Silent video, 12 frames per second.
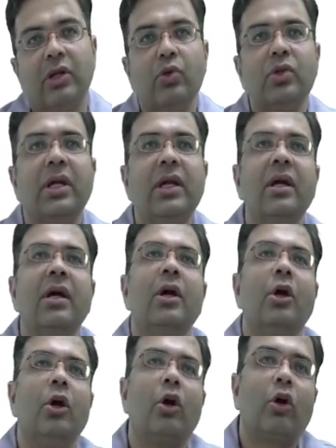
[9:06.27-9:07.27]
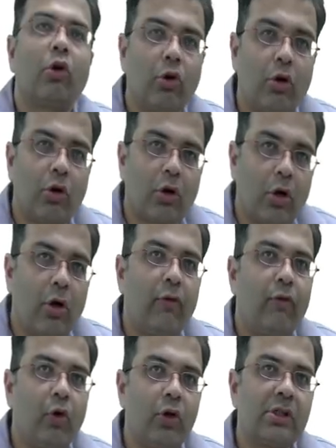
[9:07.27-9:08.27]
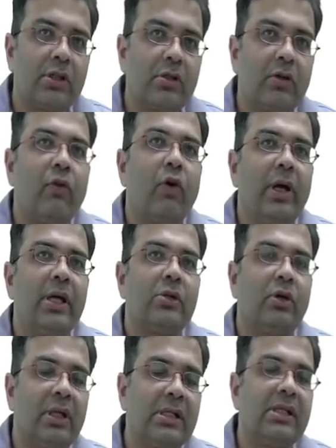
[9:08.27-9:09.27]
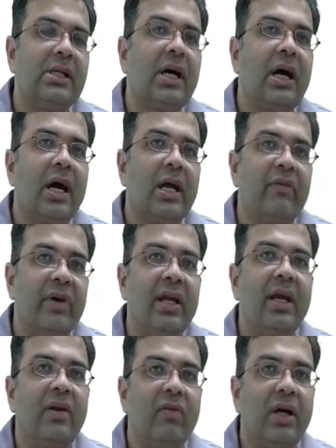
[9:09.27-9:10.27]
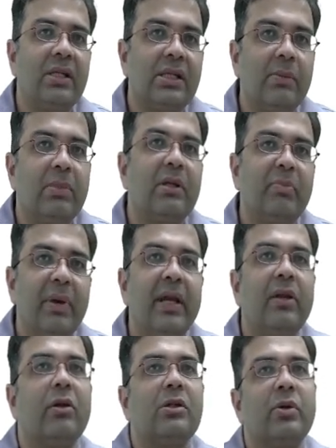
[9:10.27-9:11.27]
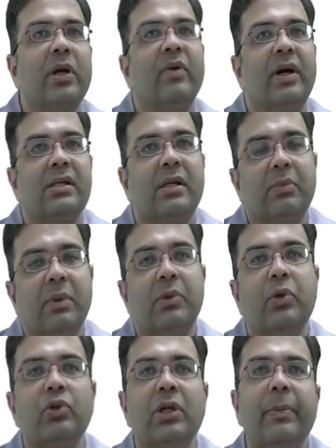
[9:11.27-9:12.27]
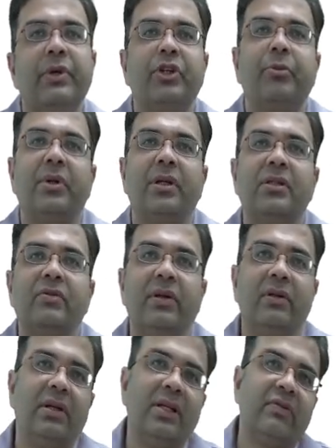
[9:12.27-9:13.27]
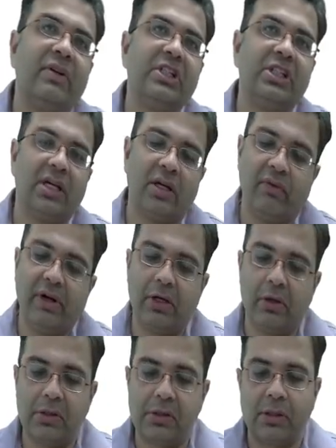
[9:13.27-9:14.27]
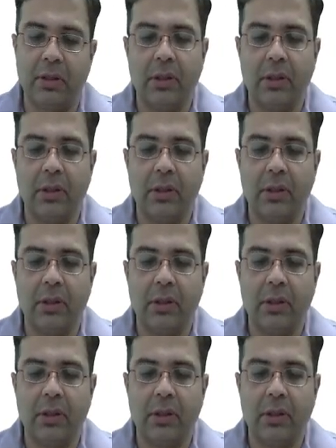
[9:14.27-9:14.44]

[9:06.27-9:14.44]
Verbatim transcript: Usually cough, hoarseness of voice or dyspnea are very advanced symptoms. Pain is also advanced symptom. Usually patient presents with dysphagia and weight loss.